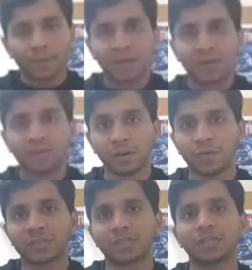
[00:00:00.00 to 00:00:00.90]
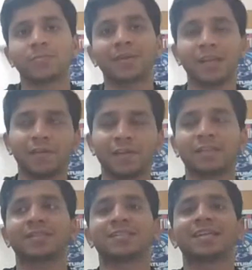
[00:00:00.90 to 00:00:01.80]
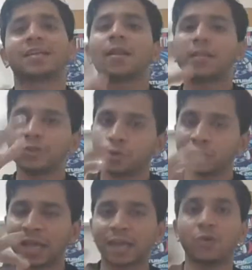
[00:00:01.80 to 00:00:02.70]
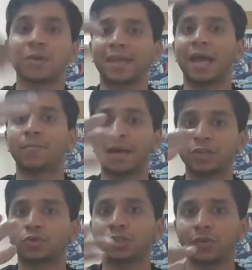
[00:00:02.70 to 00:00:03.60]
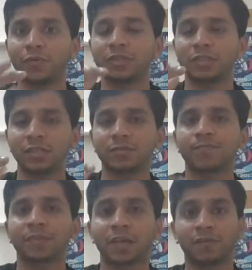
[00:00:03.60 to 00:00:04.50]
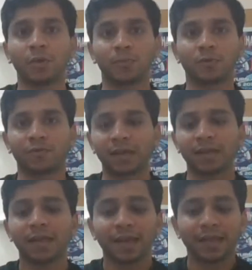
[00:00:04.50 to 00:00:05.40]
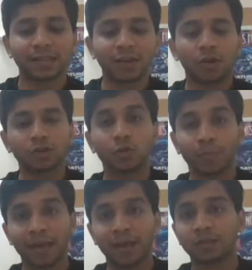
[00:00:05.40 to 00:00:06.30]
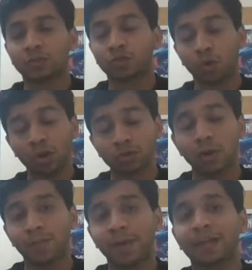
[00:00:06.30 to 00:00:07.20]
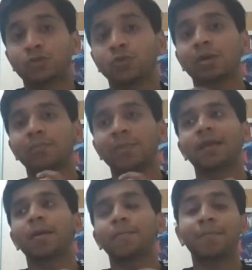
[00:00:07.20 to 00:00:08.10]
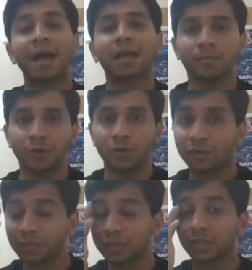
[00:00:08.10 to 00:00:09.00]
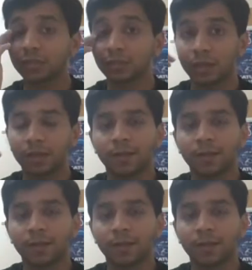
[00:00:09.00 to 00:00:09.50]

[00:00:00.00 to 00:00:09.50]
middle level universities middle level in the sense that you think you can manage those universities given your profile then also manage also apply to some like backup universities